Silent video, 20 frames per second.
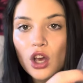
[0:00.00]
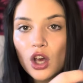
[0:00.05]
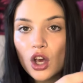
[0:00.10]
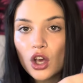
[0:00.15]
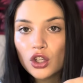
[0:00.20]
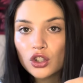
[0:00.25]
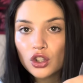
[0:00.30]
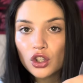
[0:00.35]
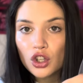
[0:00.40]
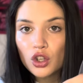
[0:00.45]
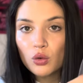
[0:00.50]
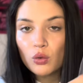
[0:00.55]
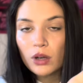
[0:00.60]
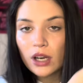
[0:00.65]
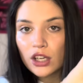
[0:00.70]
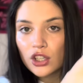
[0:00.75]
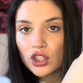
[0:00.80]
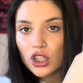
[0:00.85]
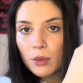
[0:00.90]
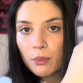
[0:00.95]
So you
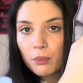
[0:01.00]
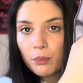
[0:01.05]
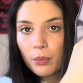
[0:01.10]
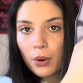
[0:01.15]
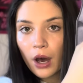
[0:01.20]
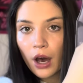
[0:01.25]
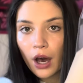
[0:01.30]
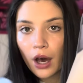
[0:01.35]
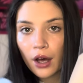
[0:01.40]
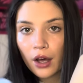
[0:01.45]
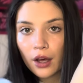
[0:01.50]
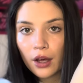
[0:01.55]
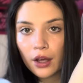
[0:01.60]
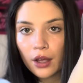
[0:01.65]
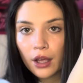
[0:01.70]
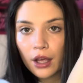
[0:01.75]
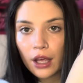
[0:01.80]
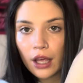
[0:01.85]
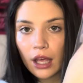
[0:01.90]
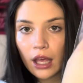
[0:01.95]
literally put
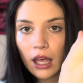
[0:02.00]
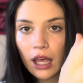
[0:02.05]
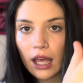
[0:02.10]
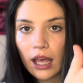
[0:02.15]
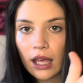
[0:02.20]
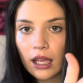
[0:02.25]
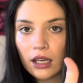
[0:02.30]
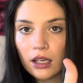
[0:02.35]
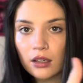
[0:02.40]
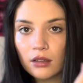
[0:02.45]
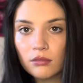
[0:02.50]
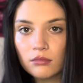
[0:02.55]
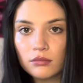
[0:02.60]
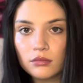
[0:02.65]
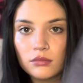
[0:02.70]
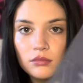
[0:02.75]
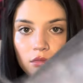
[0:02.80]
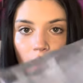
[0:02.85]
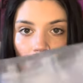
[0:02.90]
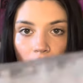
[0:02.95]
it in
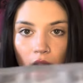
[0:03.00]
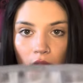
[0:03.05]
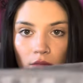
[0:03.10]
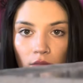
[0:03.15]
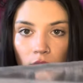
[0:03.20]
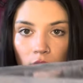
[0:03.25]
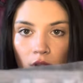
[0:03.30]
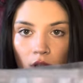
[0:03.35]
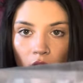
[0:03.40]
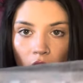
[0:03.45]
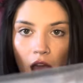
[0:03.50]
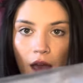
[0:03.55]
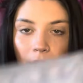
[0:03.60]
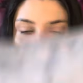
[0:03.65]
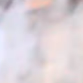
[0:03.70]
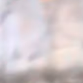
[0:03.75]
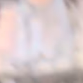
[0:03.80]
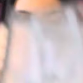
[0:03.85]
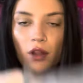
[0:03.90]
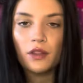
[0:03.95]
there and then
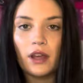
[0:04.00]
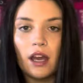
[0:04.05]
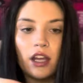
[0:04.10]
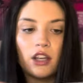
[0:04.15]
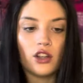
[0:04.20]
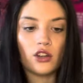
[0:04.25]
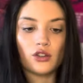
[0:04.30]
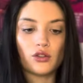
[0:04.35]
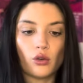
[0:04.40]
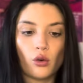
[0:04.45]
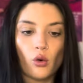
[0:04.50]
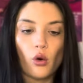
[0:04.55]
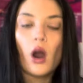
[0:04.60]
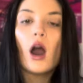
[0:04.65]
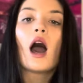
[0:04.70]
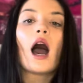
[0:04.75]
you put that in your drawer.